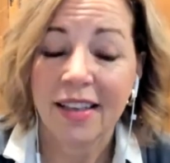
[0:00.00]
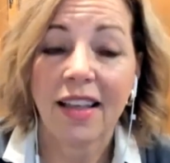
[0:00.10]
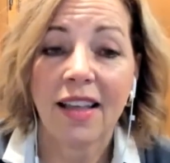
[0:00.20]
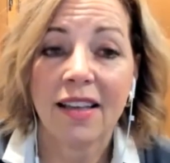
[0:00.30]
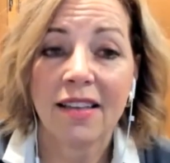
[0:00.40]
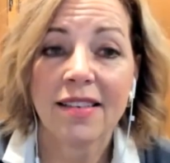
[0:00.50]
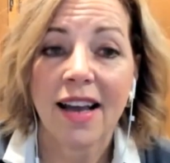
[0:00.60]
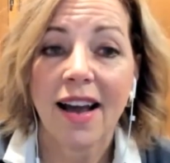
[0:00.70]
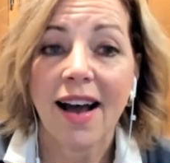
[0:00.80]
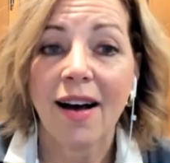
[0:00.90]
is,
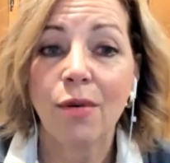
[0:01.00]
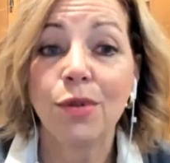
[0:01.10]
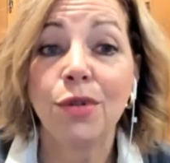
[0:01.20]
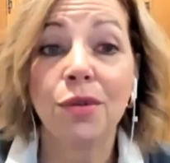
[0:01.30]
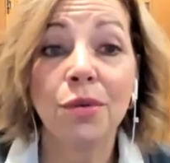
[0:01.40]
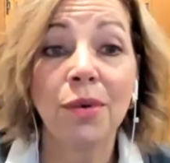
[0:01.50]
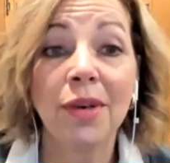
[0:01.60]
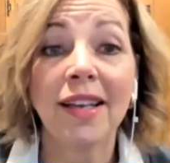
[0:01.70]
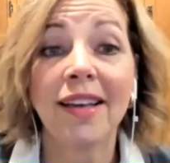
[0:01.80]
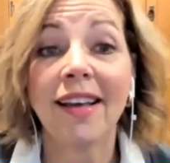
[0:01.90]
how do
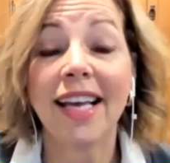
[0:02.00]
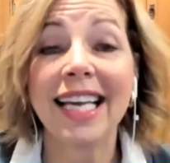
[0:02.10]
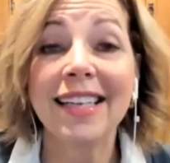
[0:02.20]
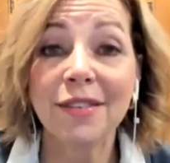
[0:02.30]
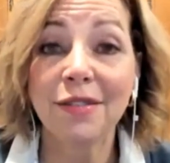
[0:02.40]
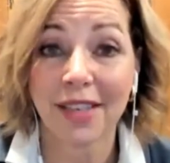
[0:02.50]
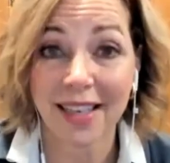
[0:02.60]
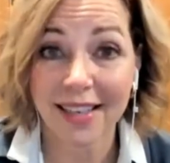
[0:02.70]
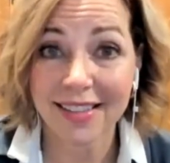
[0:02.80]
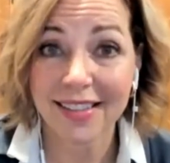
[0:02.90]
we
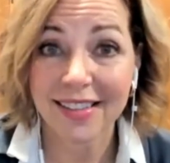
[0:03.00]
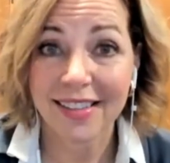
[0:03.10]
innovate